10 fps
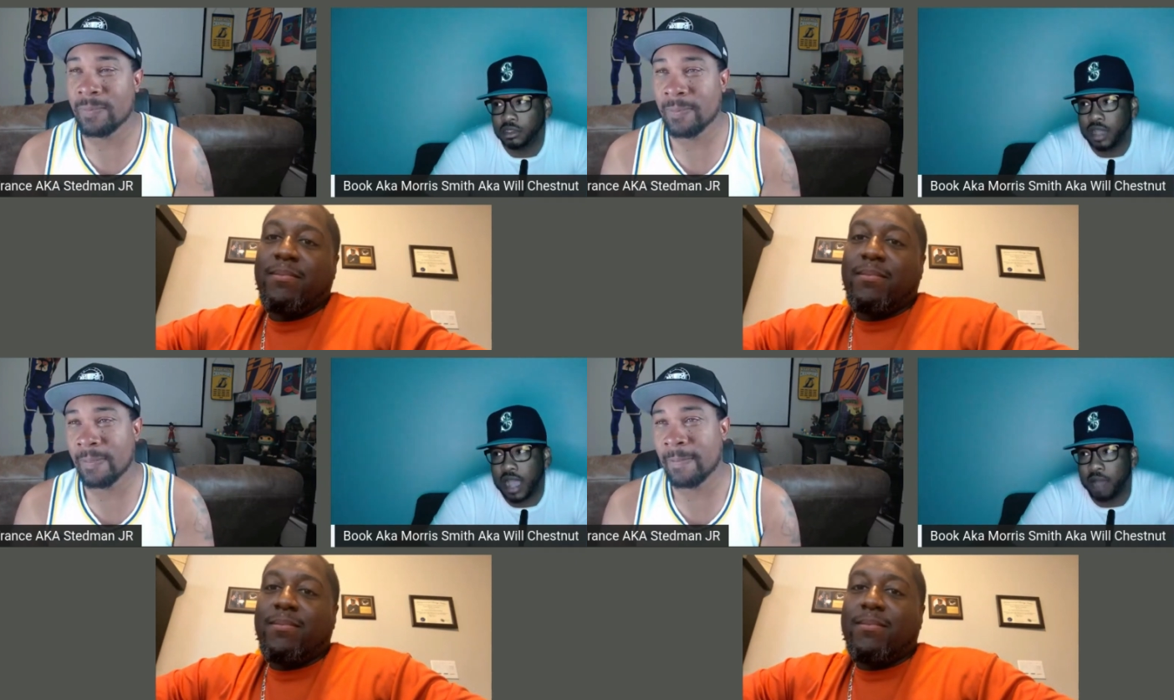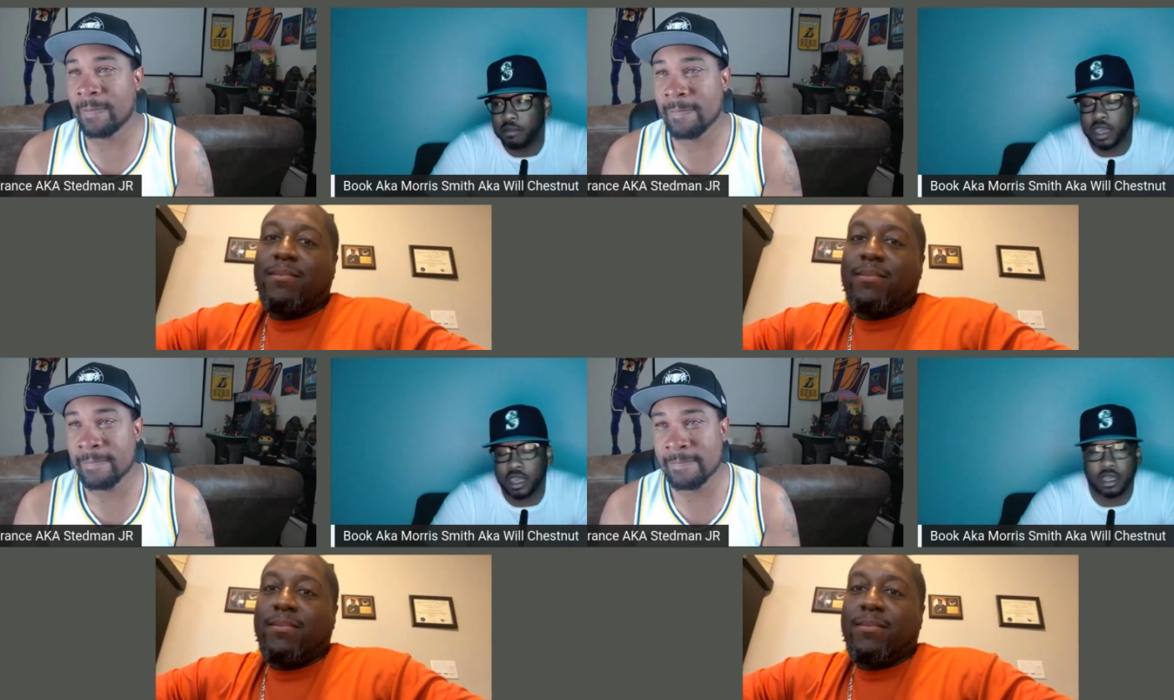Speaker 1: I
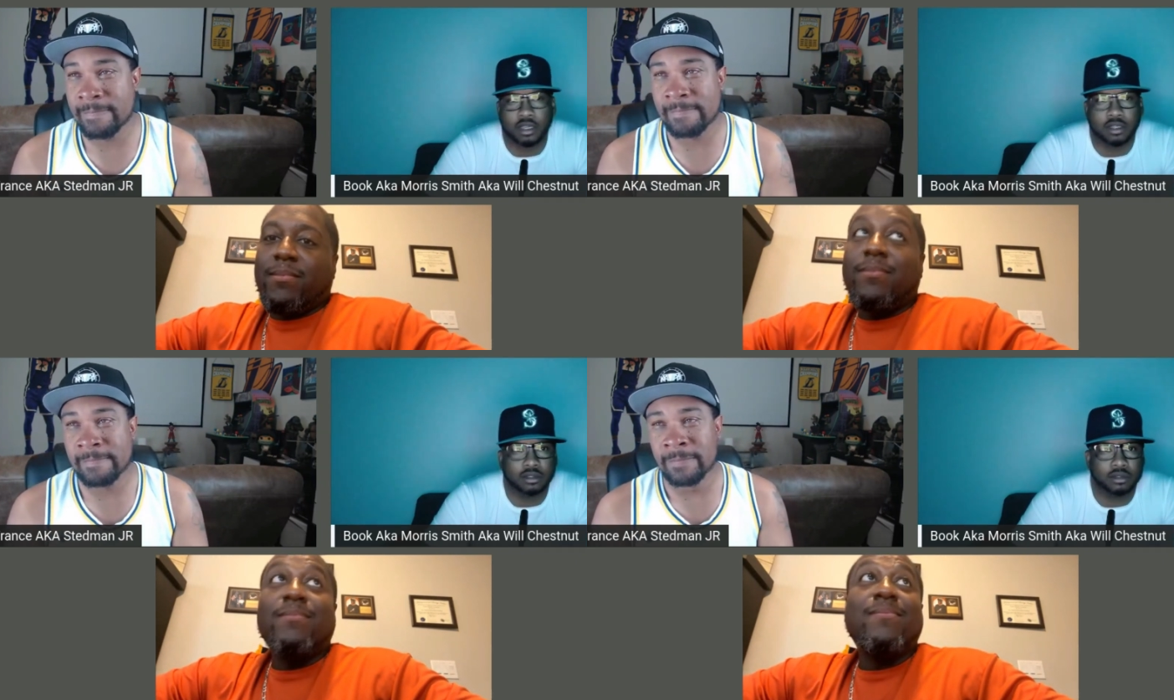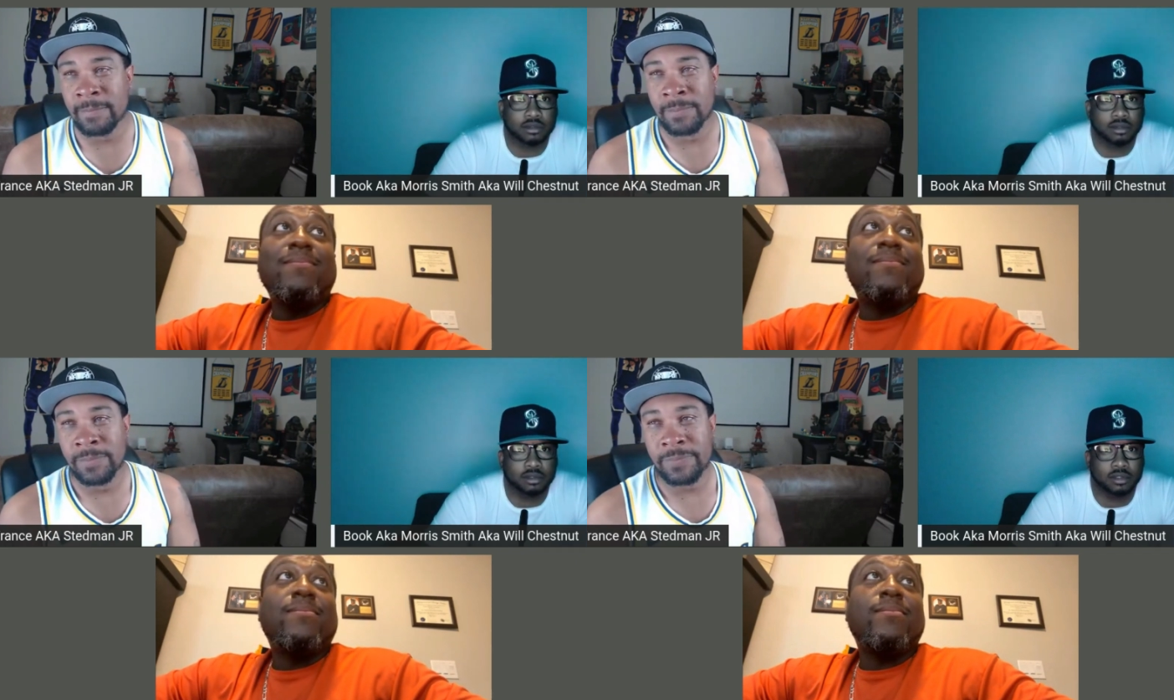mean,
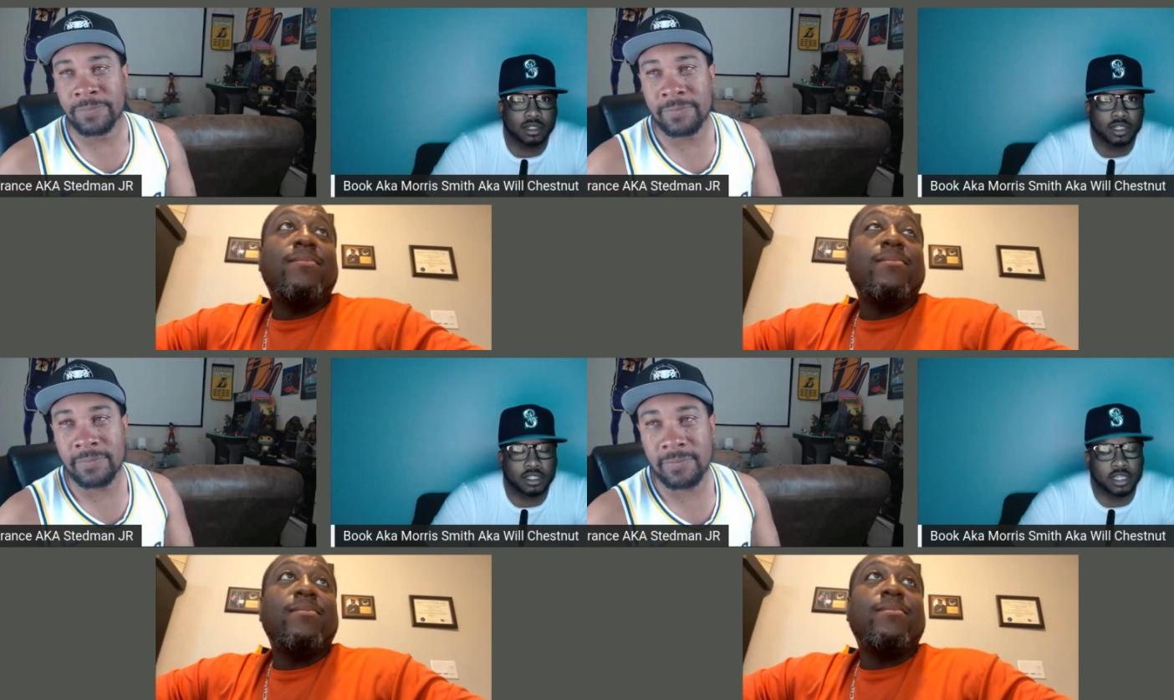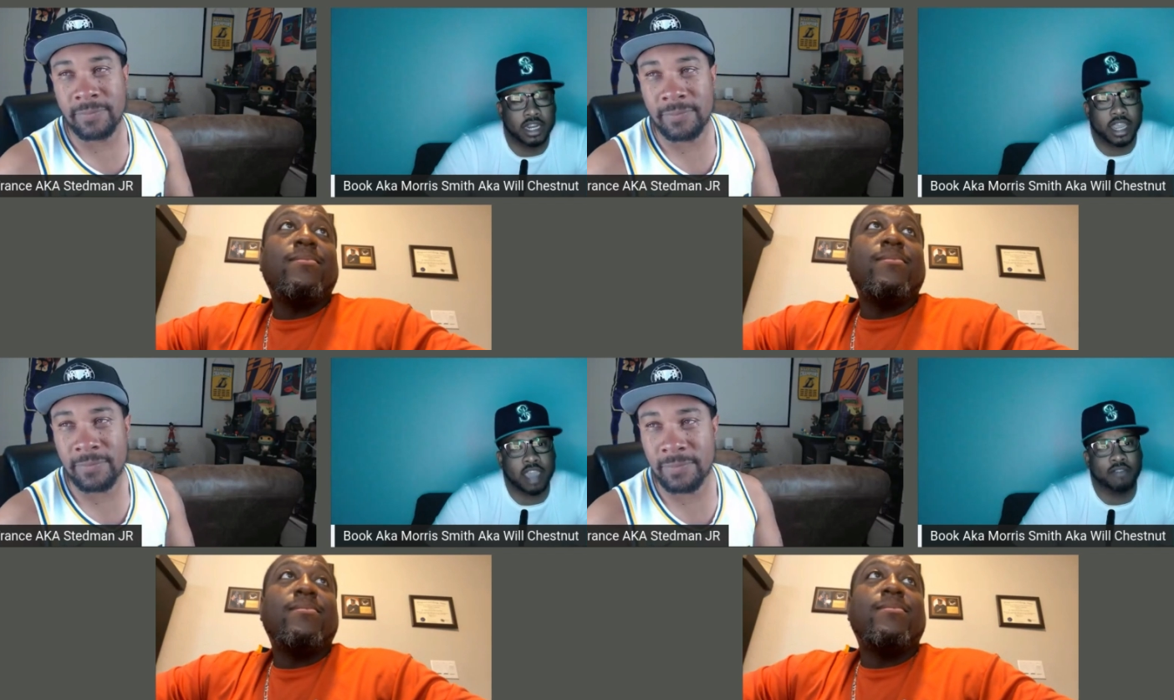shit, nigga.